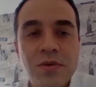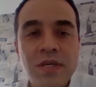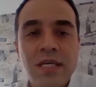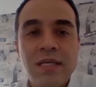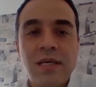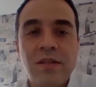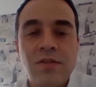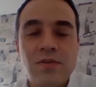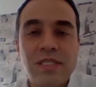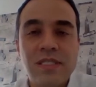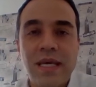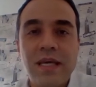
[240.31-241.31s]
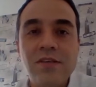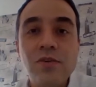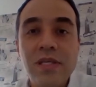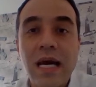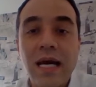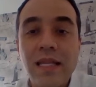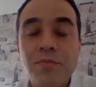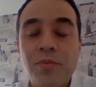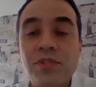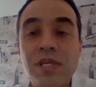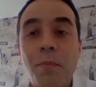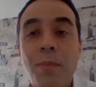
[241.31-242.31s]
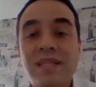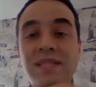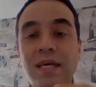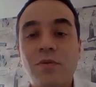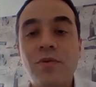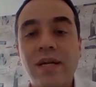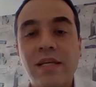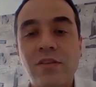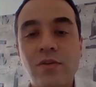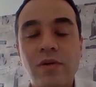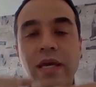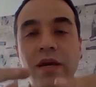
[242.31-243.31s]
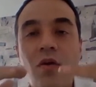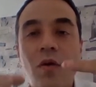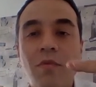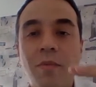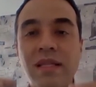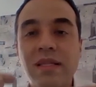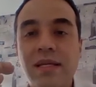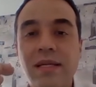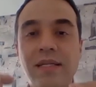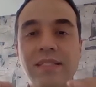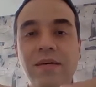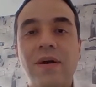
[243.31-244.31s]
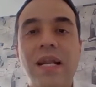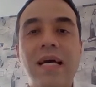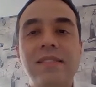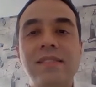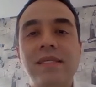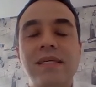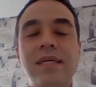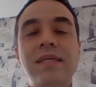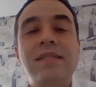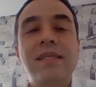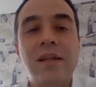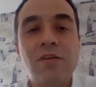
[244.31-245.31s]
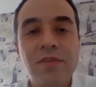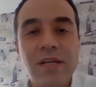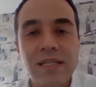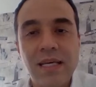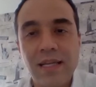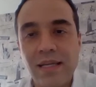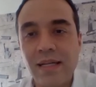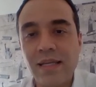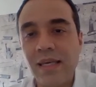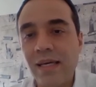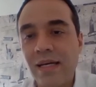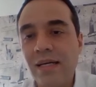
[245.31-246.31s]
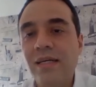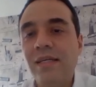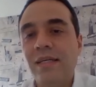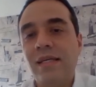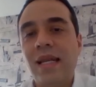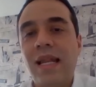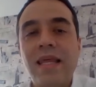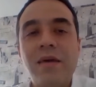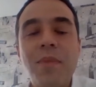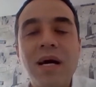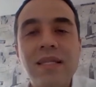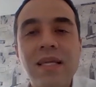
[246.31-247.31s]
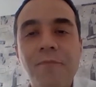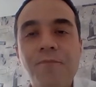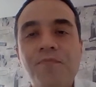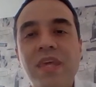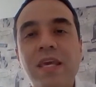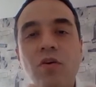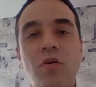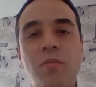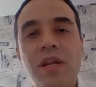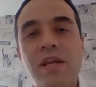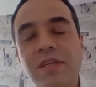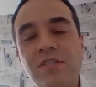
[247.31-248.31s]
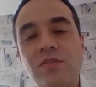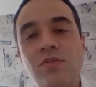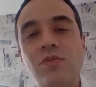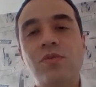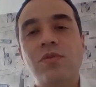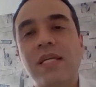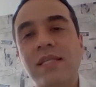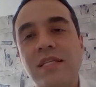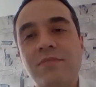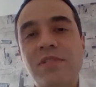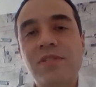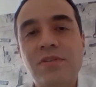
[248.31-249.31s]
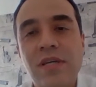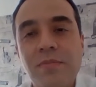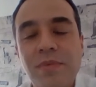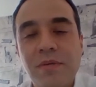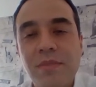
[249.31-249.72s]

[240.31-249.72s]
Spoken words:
also we need to start thinking about these different rights on making this process more complex, so the transmission lines are not being